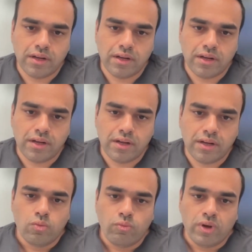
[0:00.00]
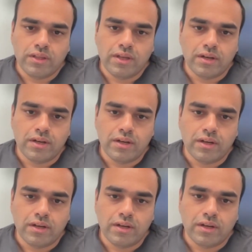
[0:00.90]
So when there is
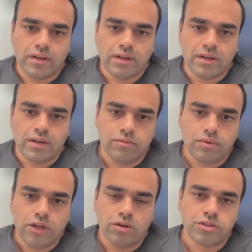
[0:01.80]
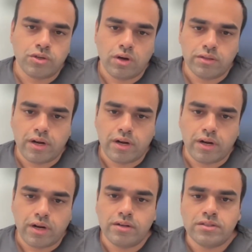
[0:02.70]
knee
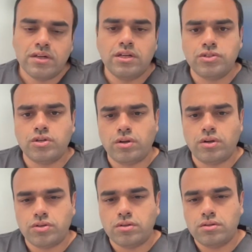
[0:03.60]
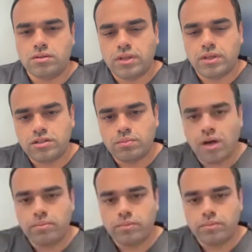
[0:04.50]
osteoarthritis and degeneration, there are some
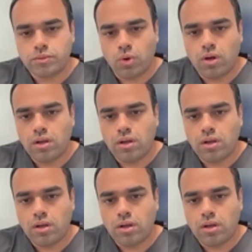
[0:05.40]
small